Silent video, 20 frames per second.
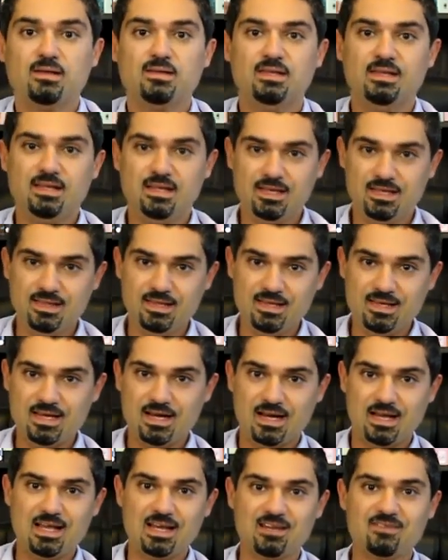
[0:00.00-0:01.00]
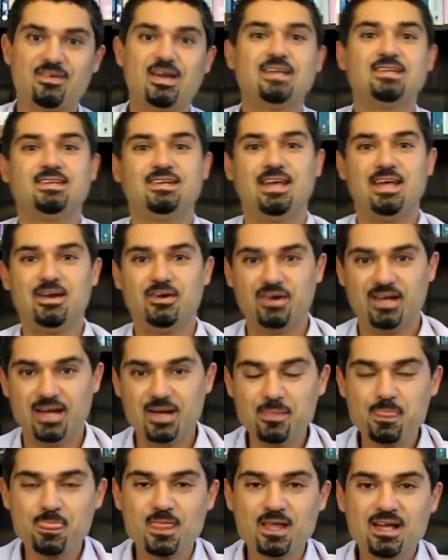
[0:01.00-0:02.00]
in the uh, elevated
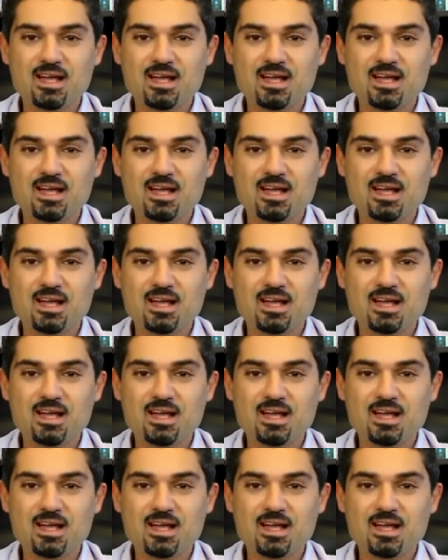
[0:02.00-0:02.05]
area,